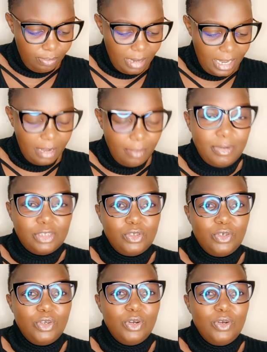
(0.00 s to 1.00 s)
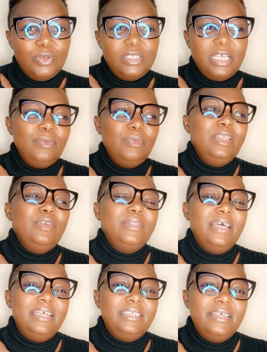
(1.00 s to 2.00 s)
bank personal loans and we know
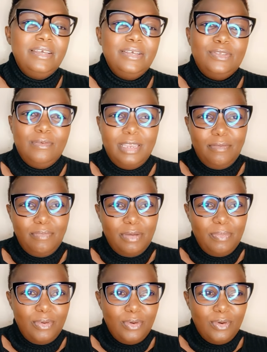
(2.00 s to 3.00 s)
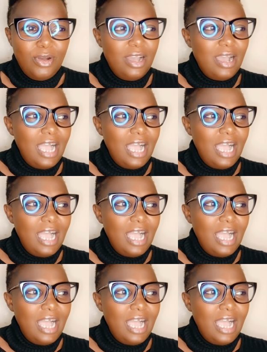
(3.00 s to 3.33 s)
that so many people